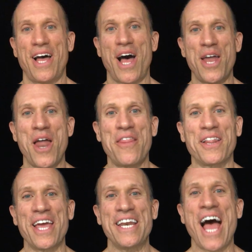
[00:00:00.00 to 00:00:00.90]
Another
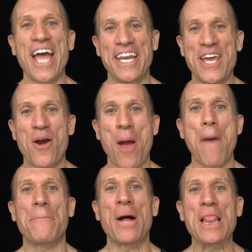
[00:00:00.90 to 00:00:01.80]
late night here
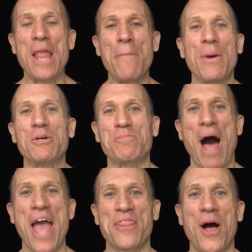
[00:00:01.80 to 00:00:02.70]
at Palumbo's
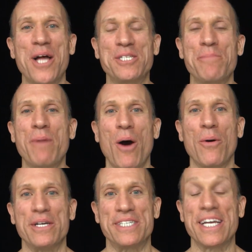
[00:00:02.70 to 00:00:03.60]
Pythons and
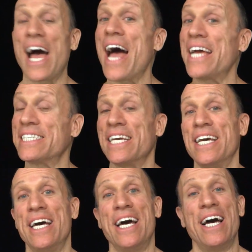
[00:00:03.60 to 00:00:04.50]
Boas. And guys,
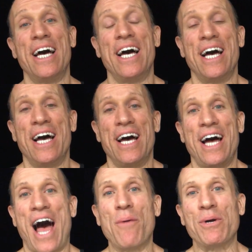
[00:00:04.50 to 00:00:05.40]

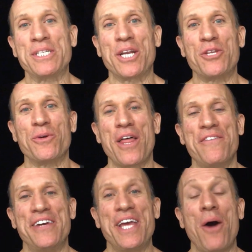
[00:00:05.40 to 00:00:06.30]
I wasn't going to do another
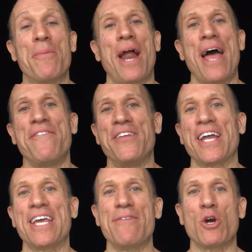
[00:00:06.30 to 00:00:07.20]
video, but I figured
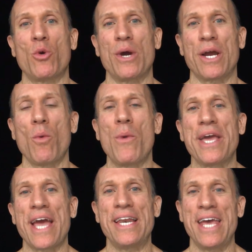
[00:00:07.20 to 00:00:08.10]
I'd give you a quick
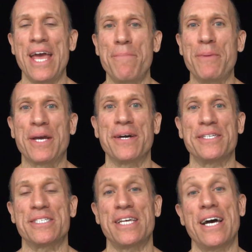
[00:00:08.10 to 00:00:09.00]
weekend hit
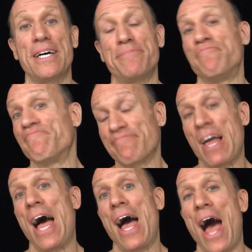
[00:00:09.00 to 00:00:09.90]
because
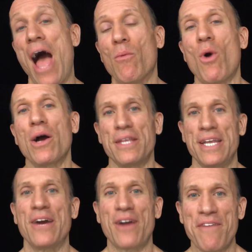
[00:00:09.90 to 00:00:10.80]
I walked in
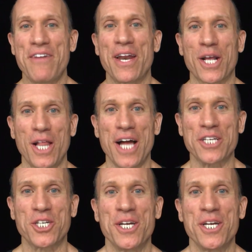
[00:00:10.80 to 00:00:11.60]
here and I found a clutch.